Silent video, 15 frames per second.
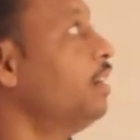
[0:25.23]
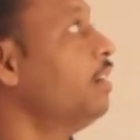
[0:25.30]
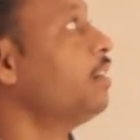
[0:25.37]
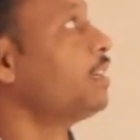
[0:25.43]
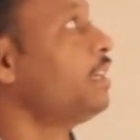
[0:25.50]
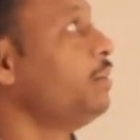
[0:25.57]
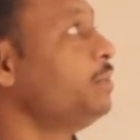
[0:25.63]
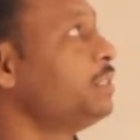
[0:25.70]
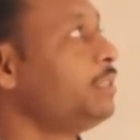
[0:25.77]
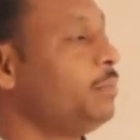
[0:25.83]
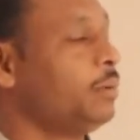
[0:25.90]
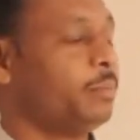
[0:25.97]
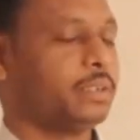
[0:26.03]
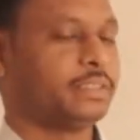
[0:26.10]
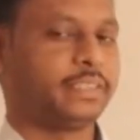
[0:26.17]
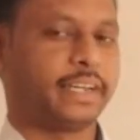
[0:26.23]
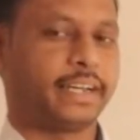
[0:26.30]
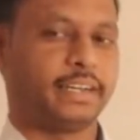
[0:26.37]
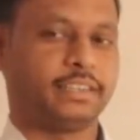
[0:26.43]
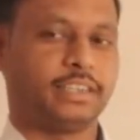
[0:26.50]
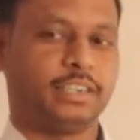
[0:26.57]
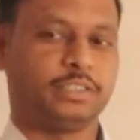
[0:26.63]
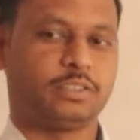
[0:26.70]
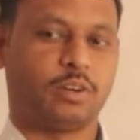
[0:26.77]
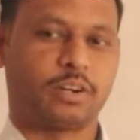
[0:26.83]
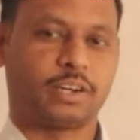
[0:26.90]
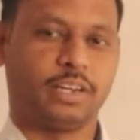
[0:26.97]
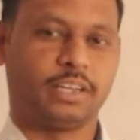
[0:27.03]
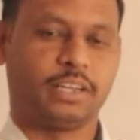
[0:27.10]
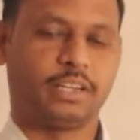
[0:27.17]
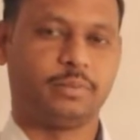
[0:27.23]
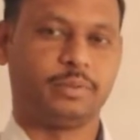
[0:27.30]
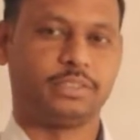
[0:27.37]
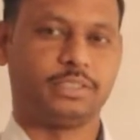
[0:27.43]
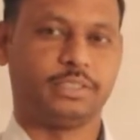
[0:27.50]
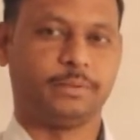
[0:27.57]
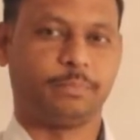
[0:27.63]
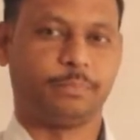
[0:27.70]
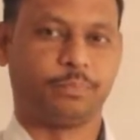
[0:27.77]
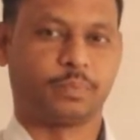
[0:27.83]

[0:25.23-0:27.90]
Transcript: chemistry paper second, that is organic chemistry.